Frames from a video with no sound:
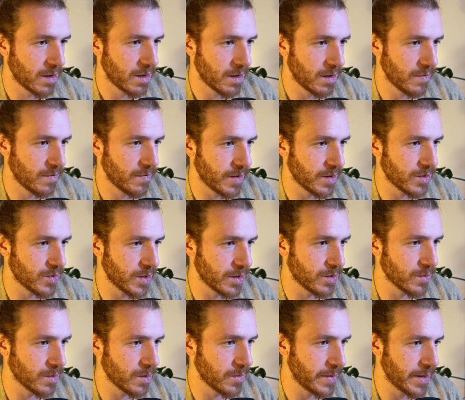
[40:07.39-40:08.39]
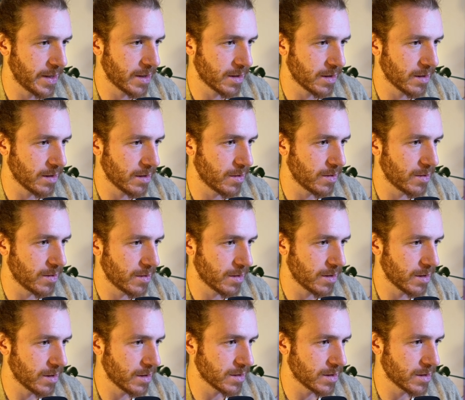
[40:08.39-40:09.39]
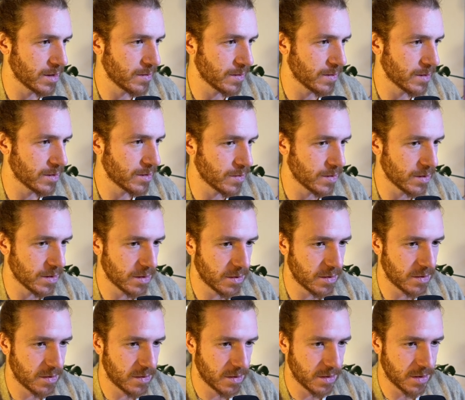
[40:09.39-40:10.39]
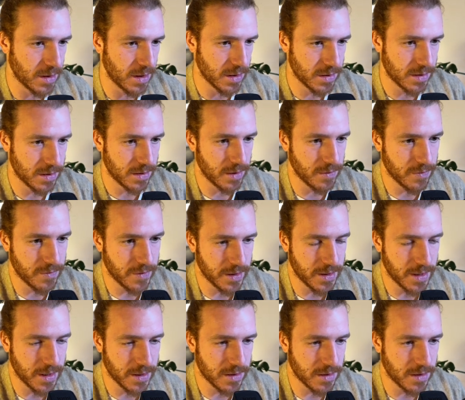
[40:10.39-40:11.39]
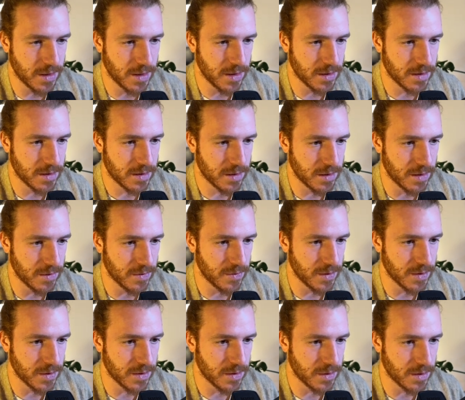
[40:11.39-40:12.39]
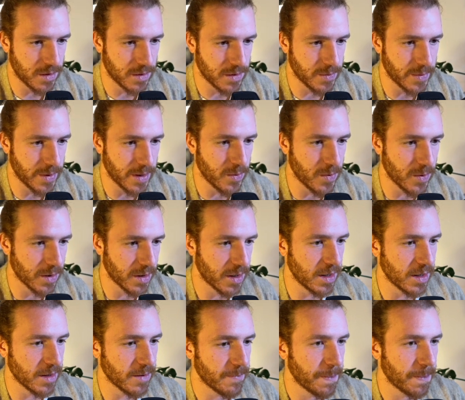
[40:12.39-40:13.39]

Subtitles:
If I try to rewrite hello is equals to hello. Let's see if I test this, if it starts by working.